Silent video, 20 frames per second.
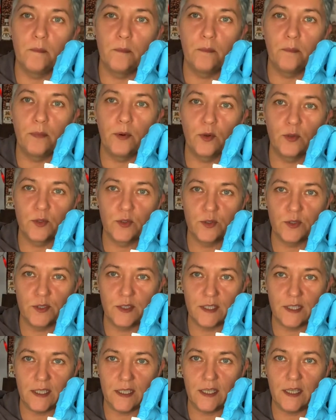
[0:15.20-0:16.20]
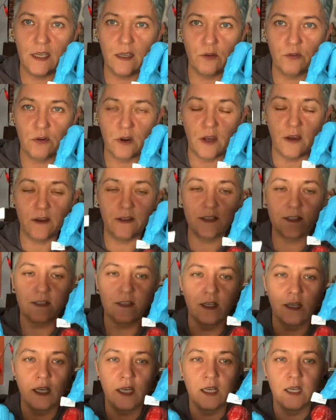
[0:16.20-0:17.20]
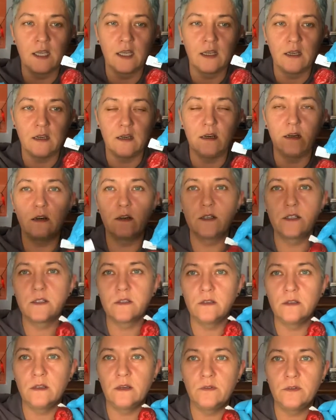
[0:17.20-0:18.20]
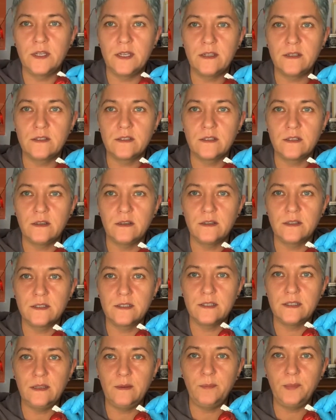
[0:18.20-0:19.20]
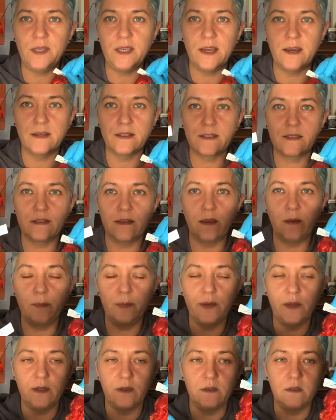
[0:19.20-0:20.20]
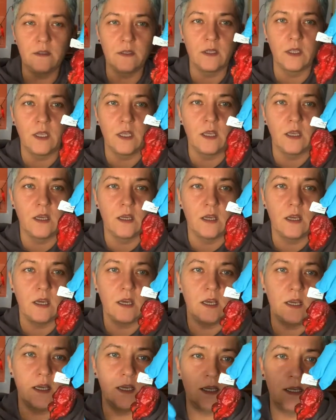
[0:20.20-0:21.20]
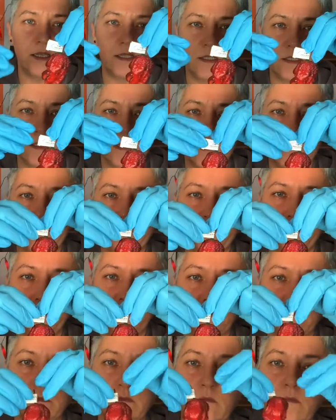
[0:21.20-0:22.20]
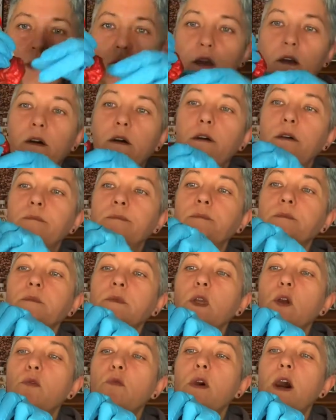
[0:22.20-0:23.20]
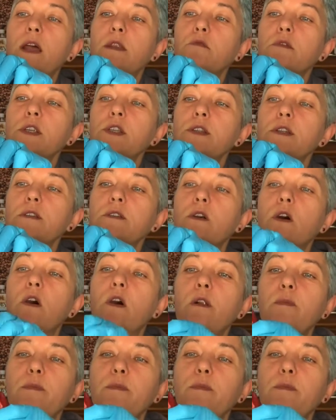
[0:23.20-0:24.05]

Botty cross uh, also known as uh, sepia serpent and um, one which is called